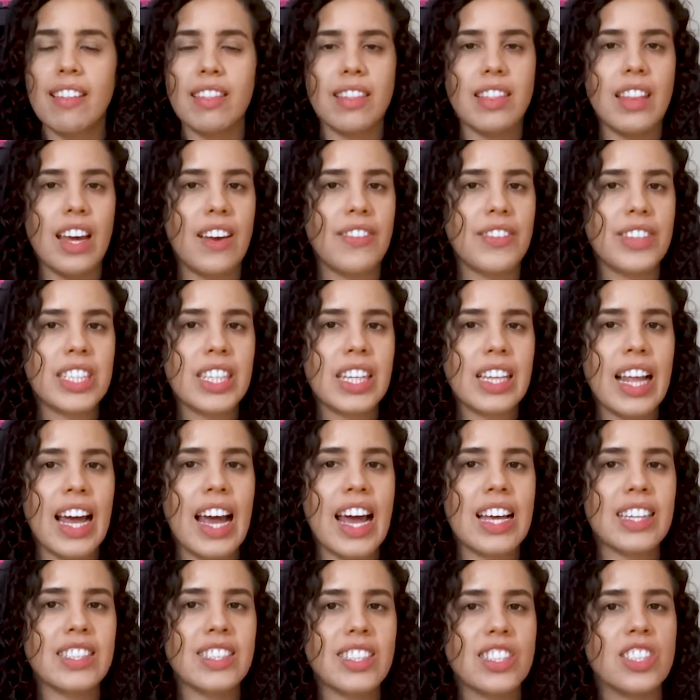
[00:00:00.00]

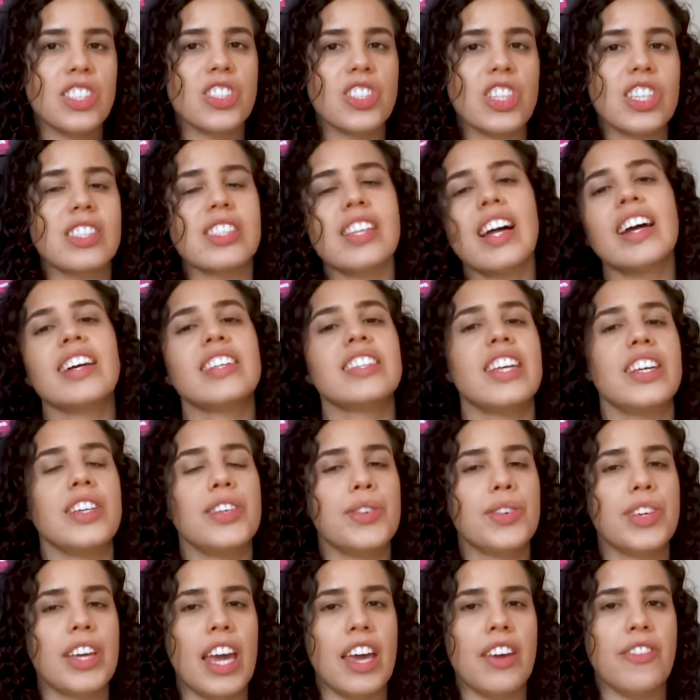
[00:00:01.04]
Nevertheless, just like the
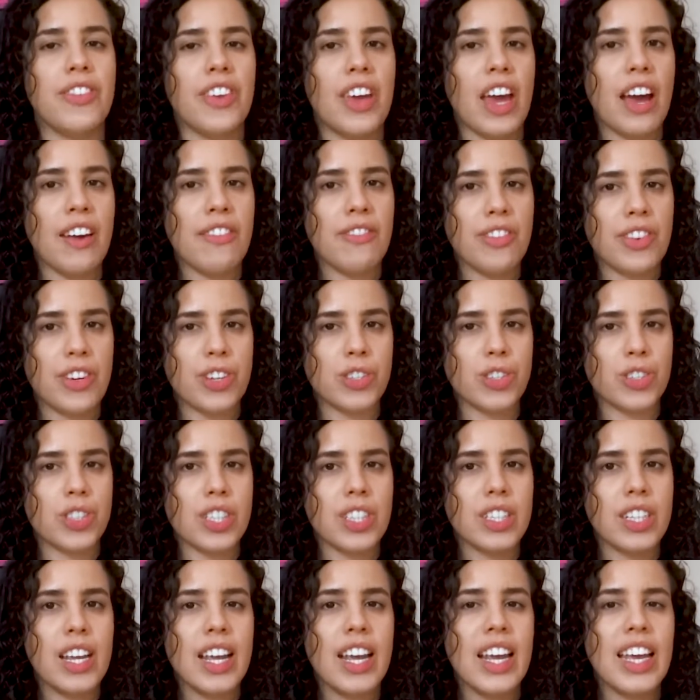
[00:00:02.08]
UKVI
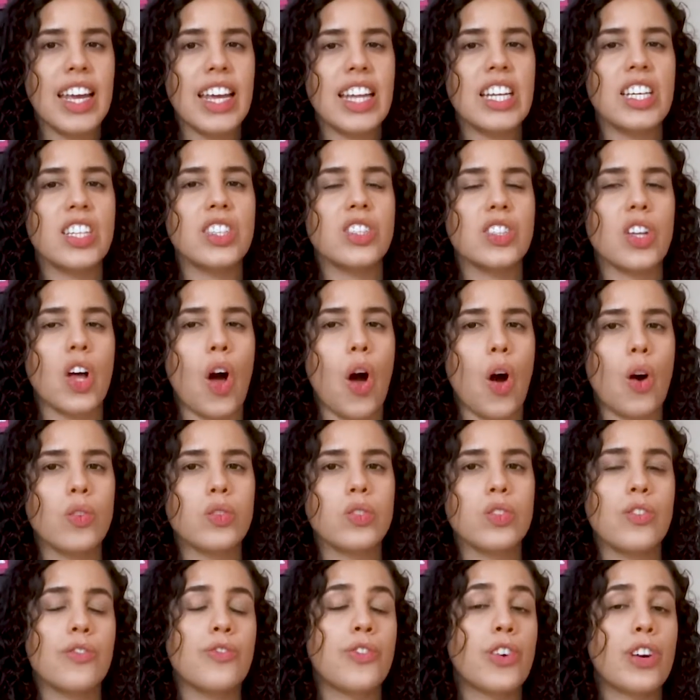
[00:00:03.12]
version, it is
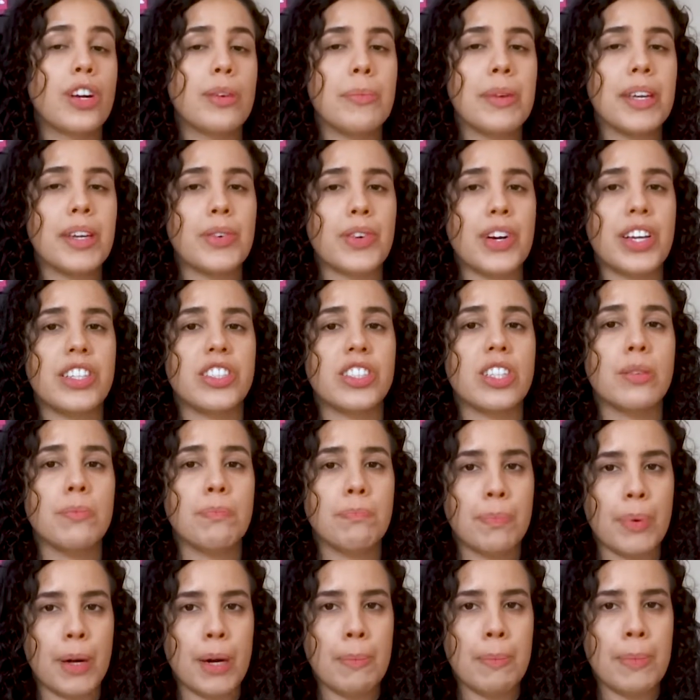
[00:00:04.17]
also for
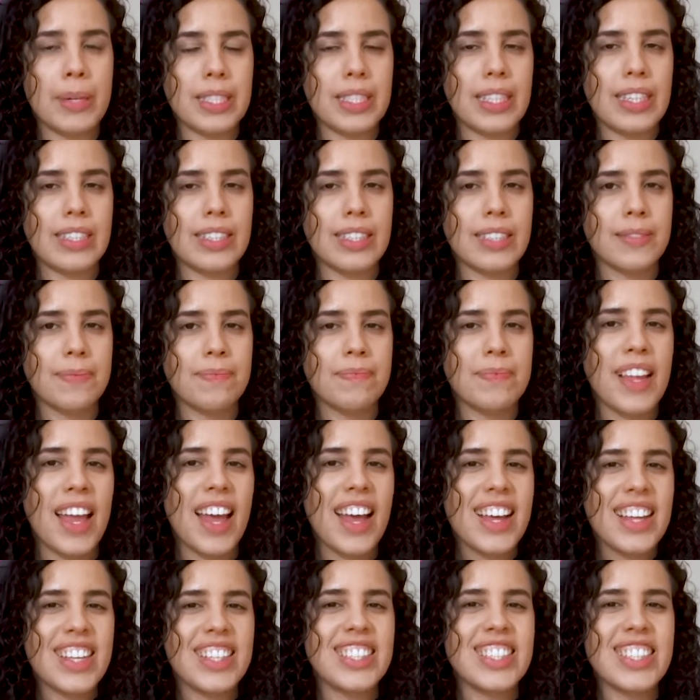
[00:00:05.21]
immigration purposes.
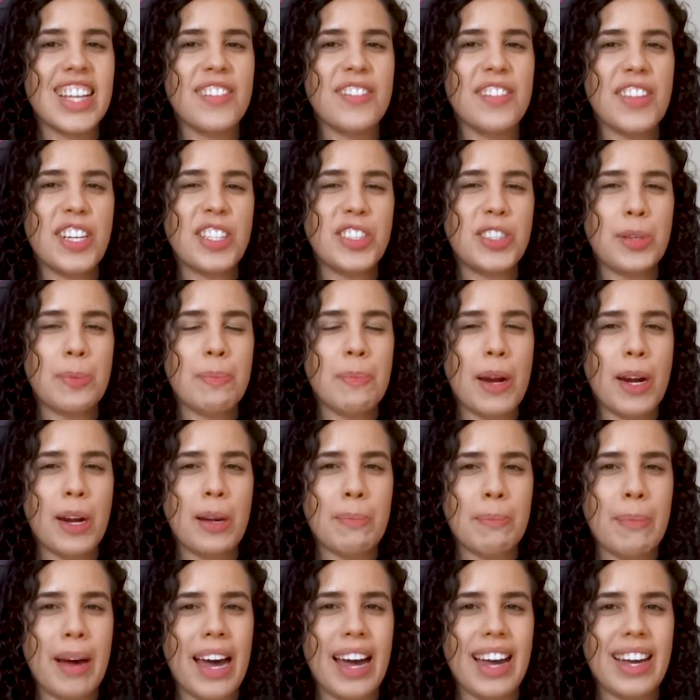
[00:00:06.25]
Something to bear
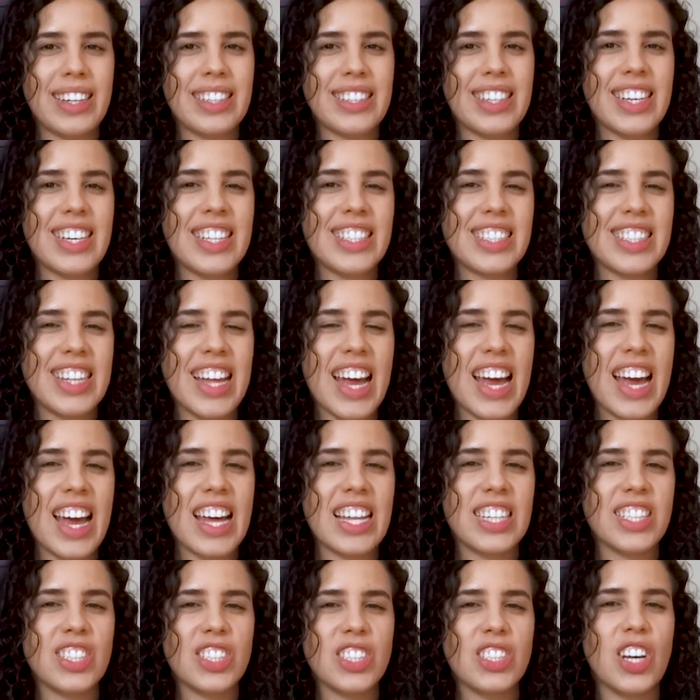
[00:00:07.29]
in mind is
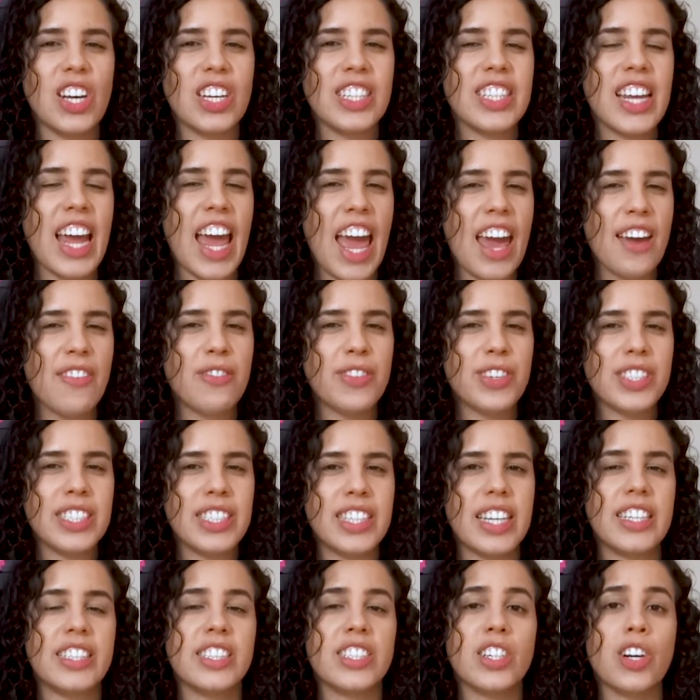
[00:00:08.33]
that not every
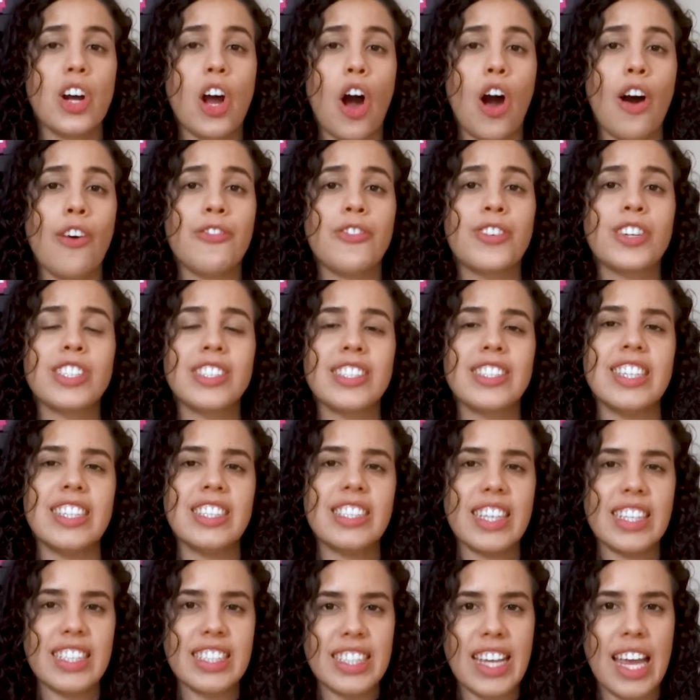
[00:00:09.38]
center offers
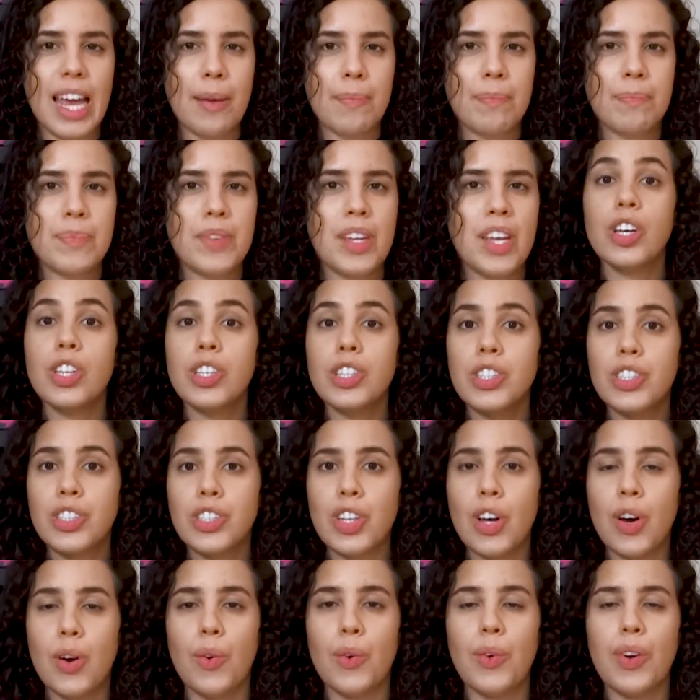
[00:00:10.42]
this exam.
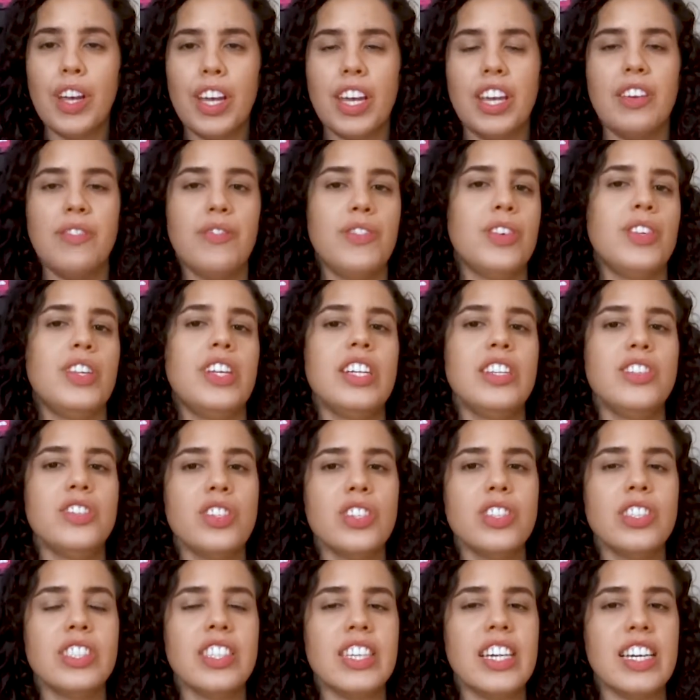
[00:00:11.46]
So, if you need
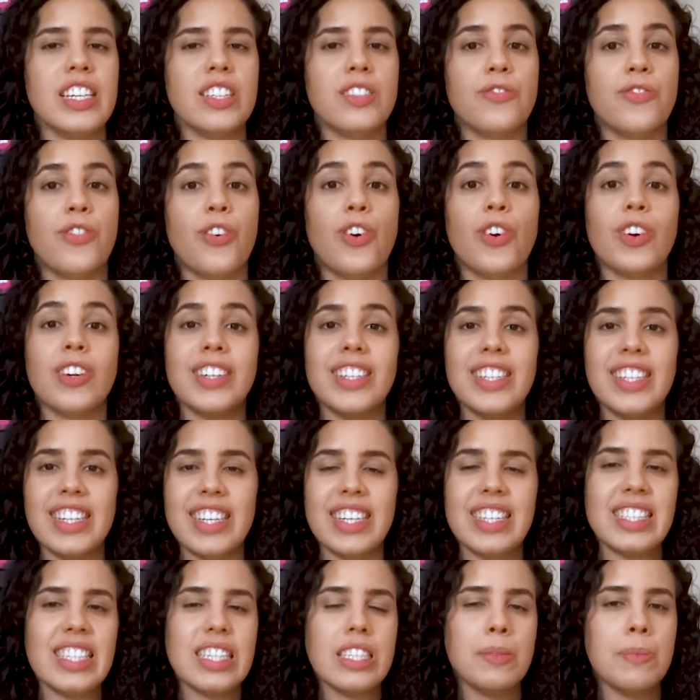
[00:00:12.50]
to sit for
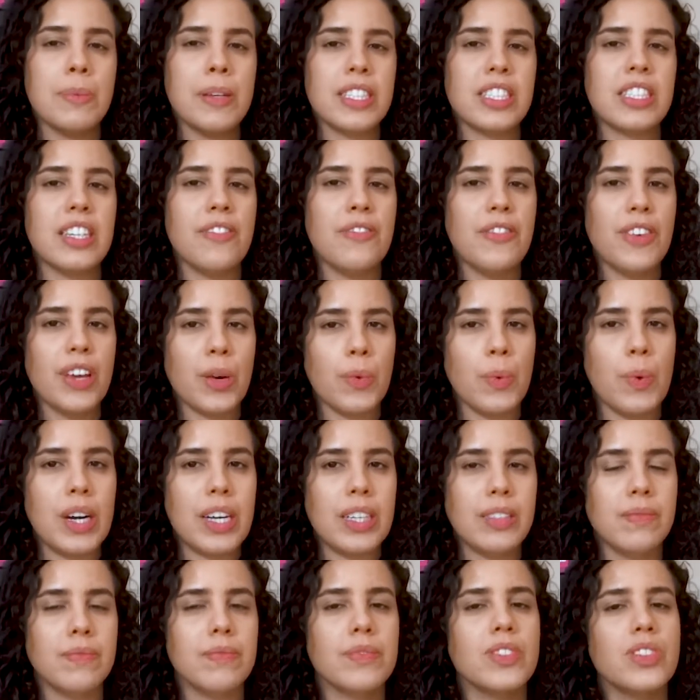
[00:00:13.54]
this specific
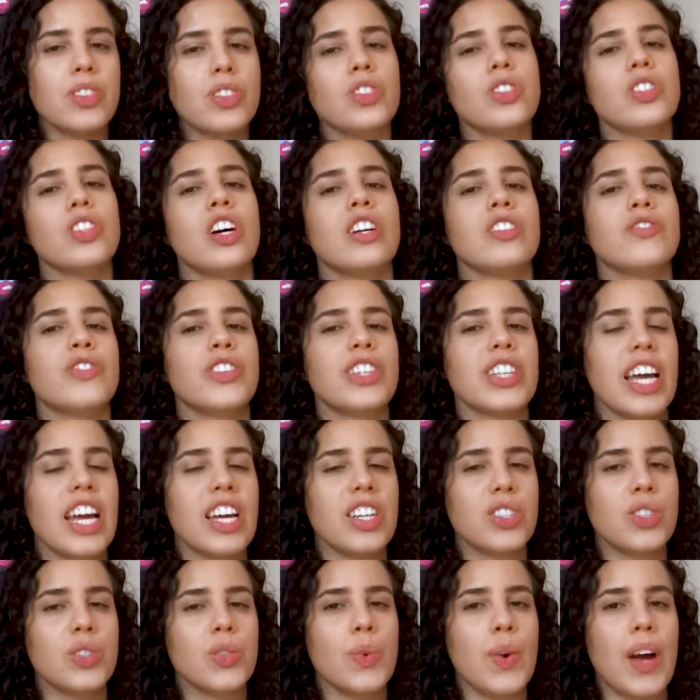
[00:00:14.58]
one, do not
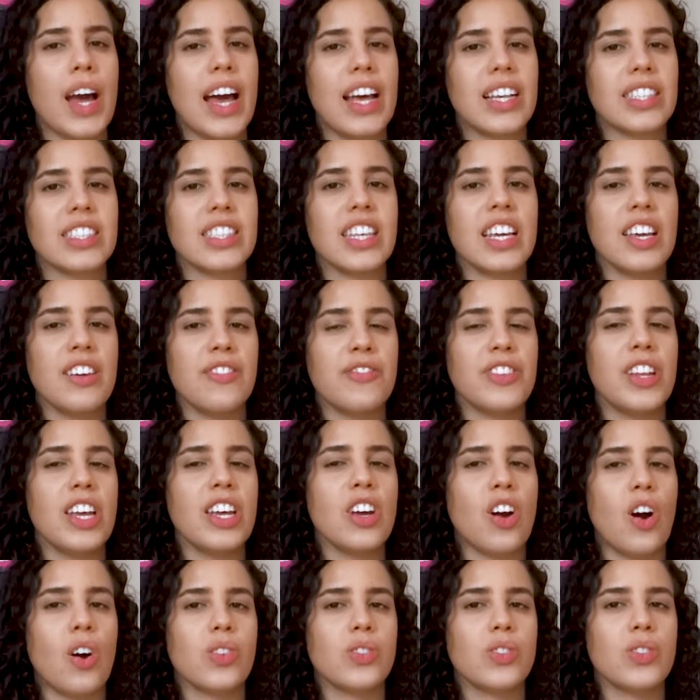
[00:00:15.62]
forget to ask if
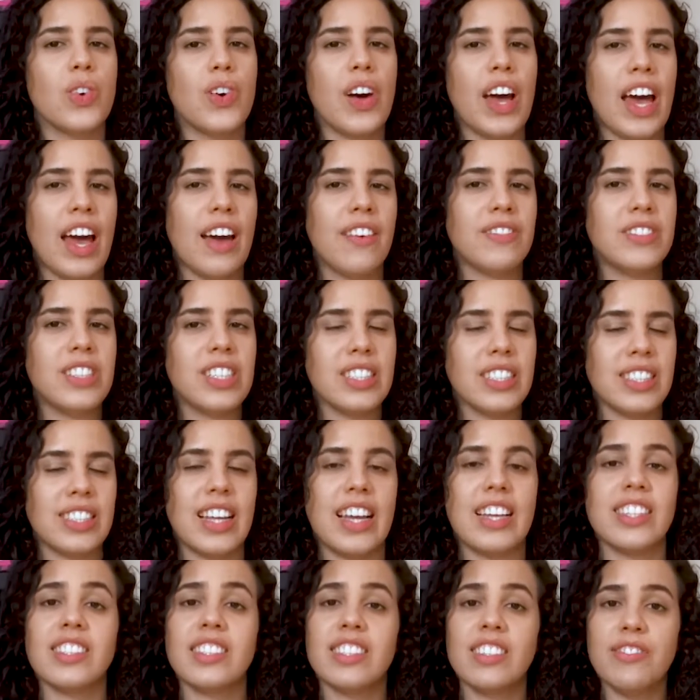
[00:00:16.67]
they also have this
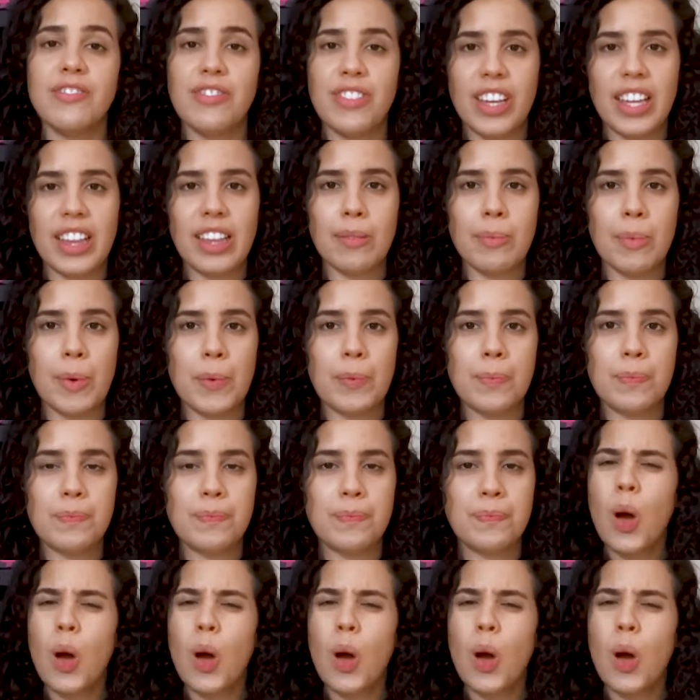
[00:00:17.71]
test available.